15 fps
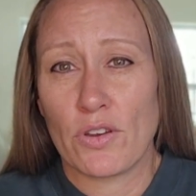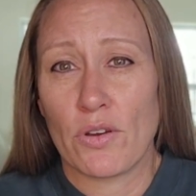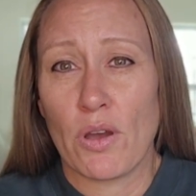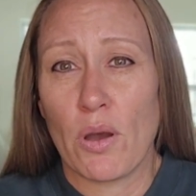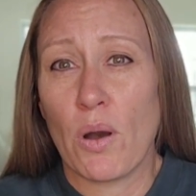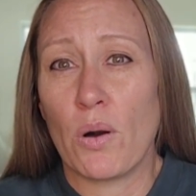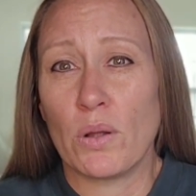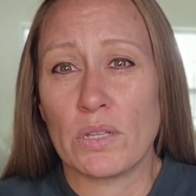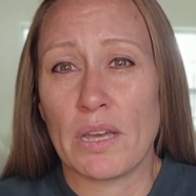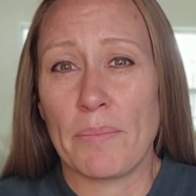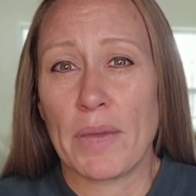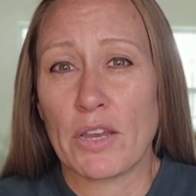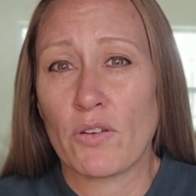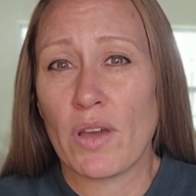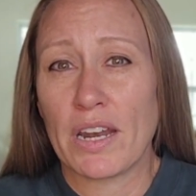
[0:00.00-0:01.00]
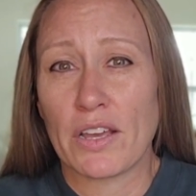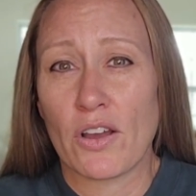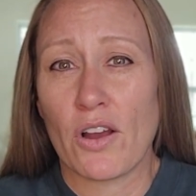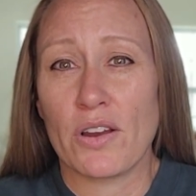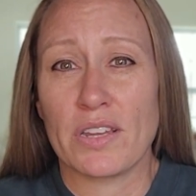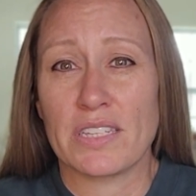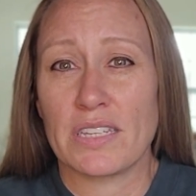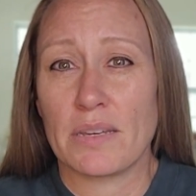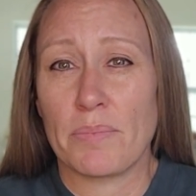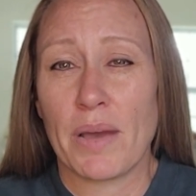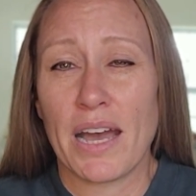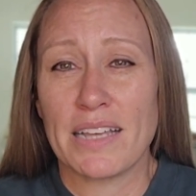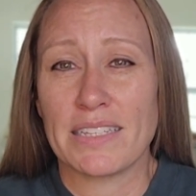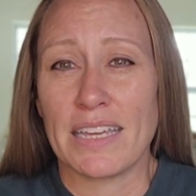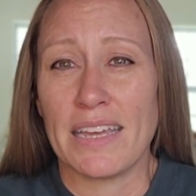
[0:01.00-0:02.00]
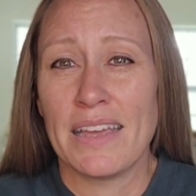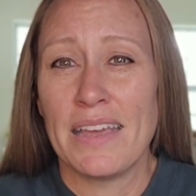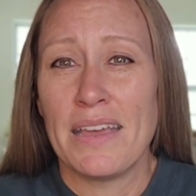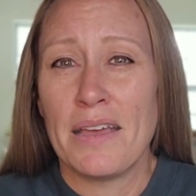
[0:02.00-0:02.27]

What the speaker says: euro hold on my credit card as a deposit,